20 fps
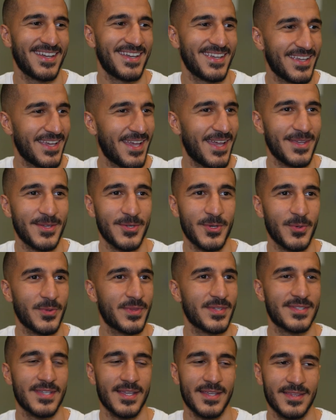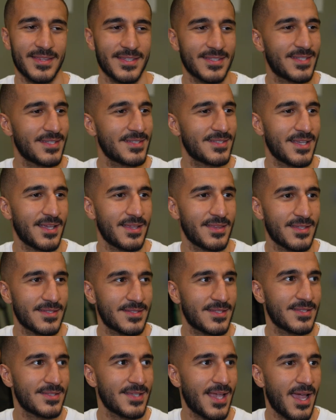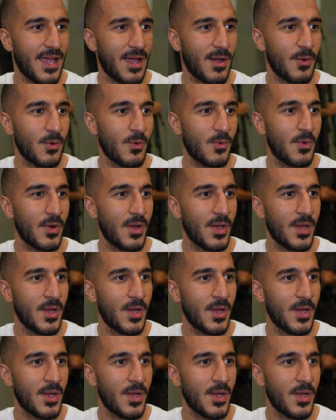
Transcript: Yeah, you know, this is how